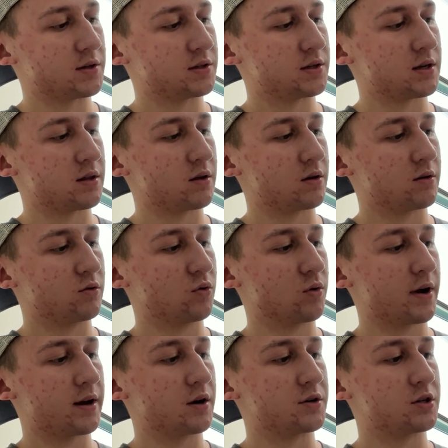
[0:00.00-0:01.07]
see the
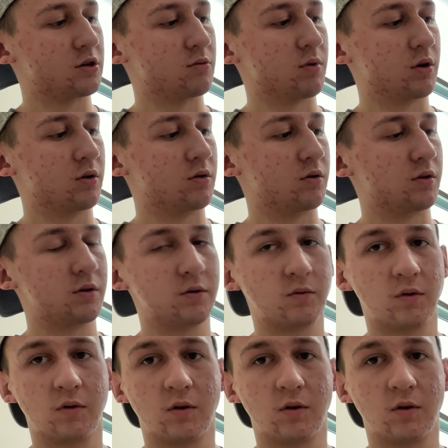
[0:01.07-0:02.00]
greater tubercle,